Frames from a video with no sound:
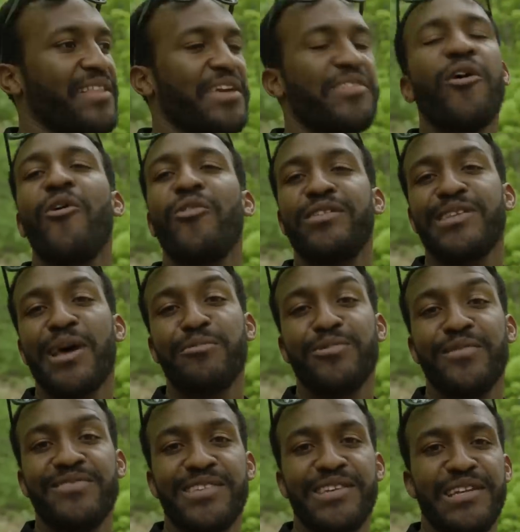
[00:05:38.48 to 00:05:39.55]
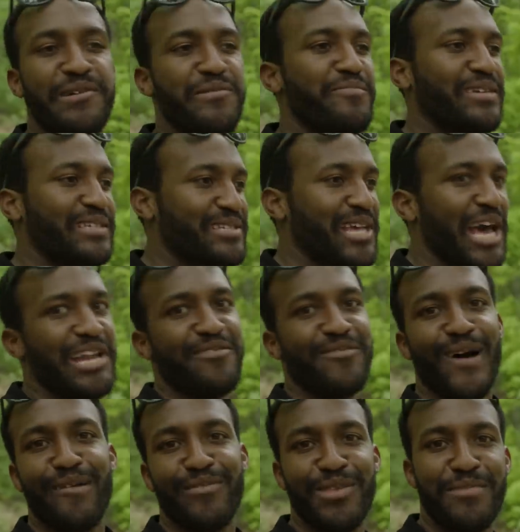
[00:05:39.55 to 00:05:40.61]
like the only times we've seen him is kind
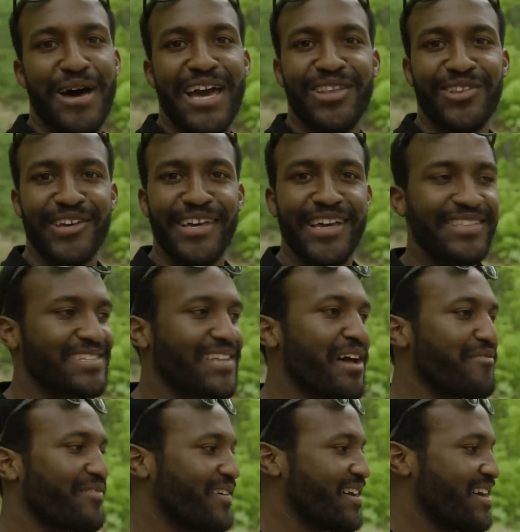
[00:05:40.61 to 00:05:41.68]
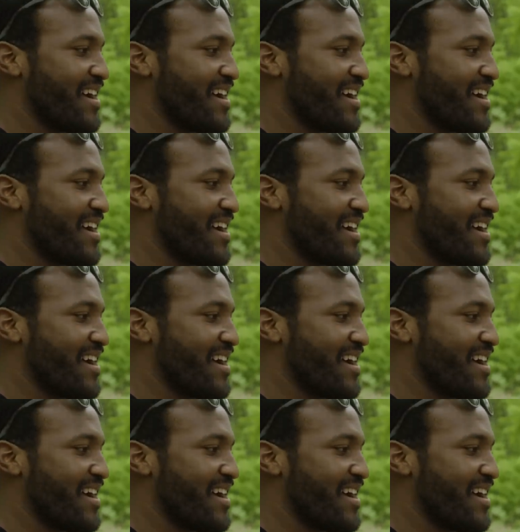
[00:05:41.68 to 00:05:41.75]
of off the bike looking at stuff.